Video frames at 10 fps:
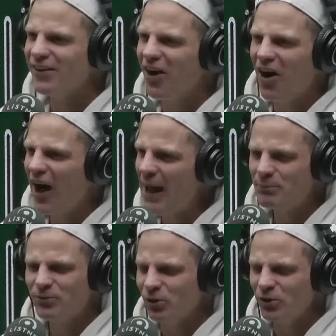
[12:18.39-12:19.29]
I
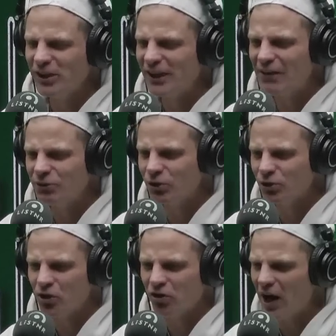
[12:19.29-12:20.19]
absolutely loved it.
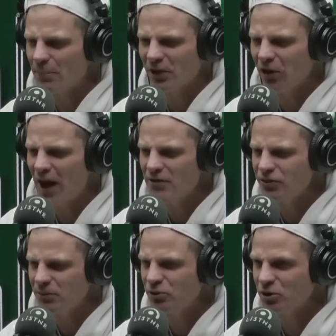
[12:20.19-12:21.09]
Good on Craig McRae
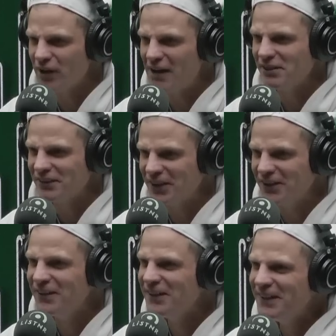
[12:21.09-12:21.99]
for sort of having the